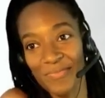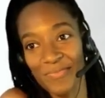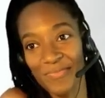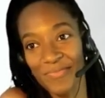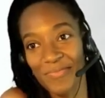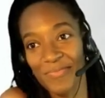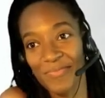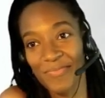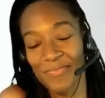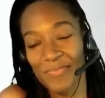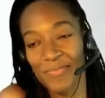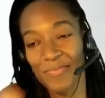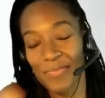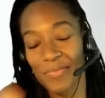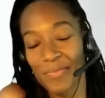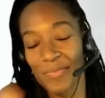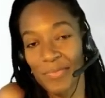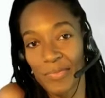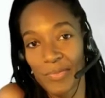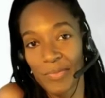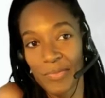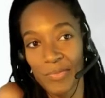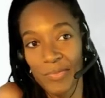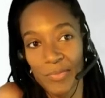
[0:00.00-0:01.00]

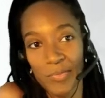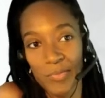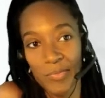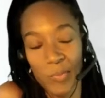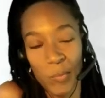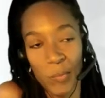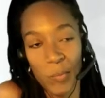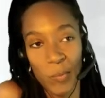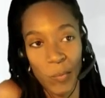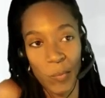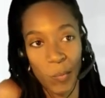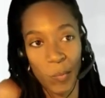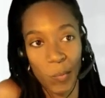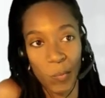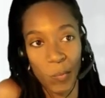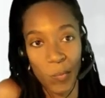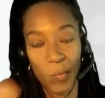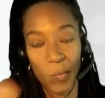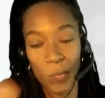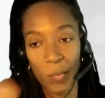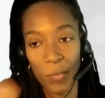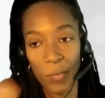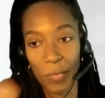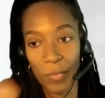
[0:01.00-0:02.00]

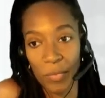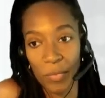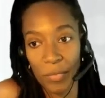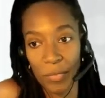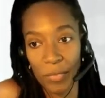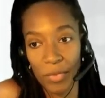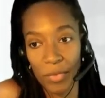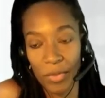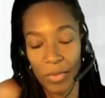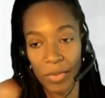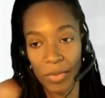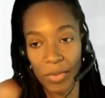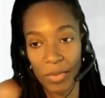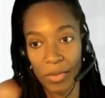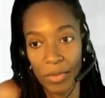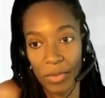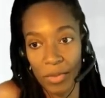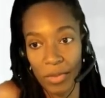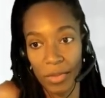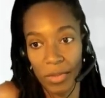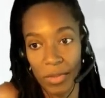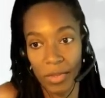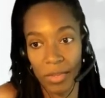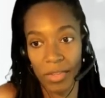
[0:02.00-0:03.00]

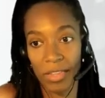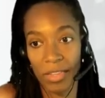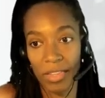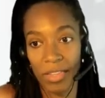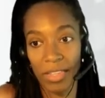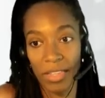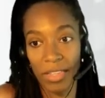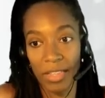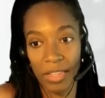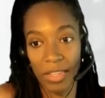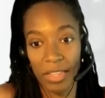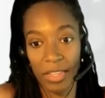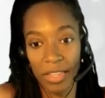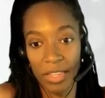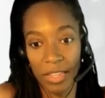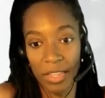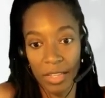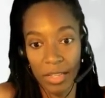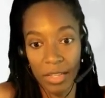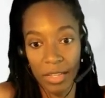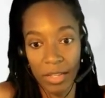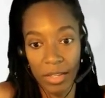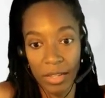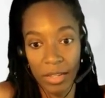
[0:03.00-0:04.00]

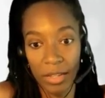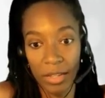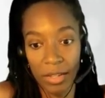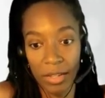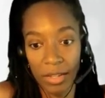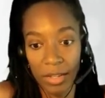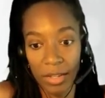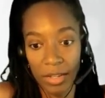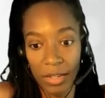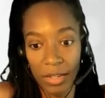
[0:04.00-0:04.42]
[no speech]